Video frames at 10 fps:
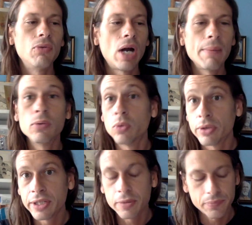robin
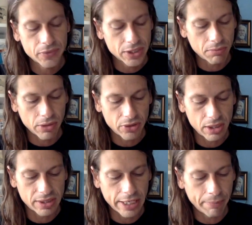williams some other
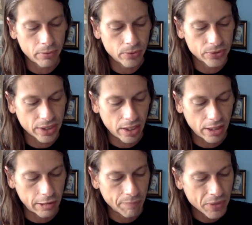examples
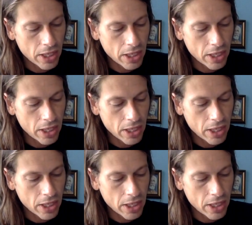uh,